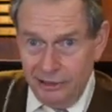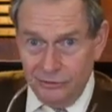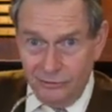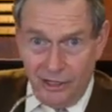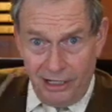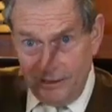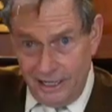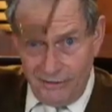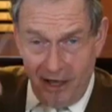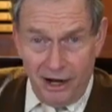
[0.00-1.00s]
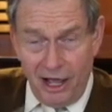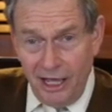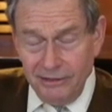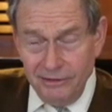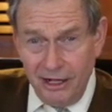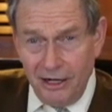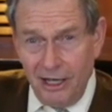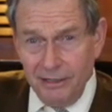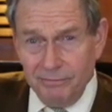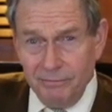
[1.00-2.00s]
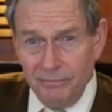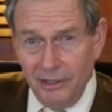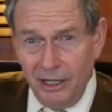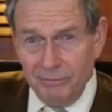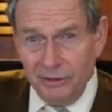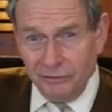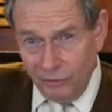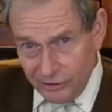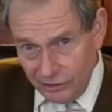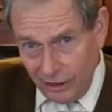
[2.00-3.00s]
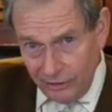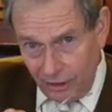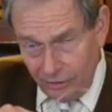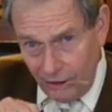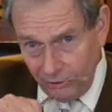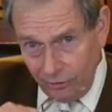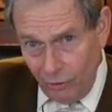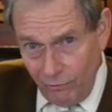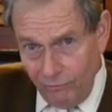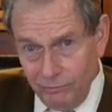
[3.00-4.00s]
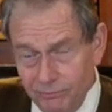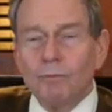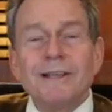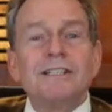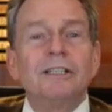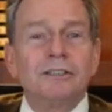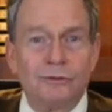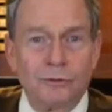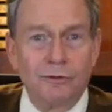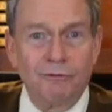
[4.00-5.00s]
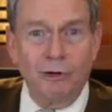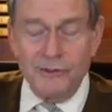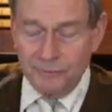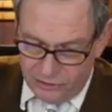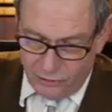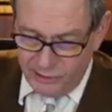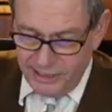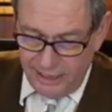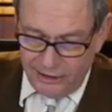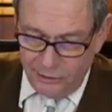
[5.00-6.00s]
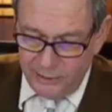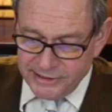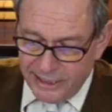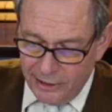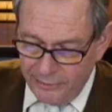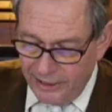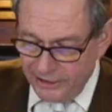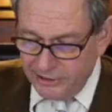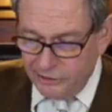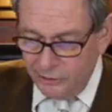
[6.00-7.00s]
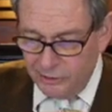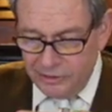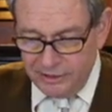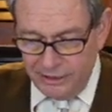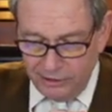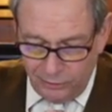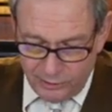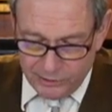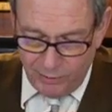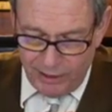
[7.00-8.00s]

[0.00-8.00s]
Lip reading: So it's not a tenor, not a high pitched voice, a low resonant sort of voice. So what's Annie Louise Cary got to do with St. Louis?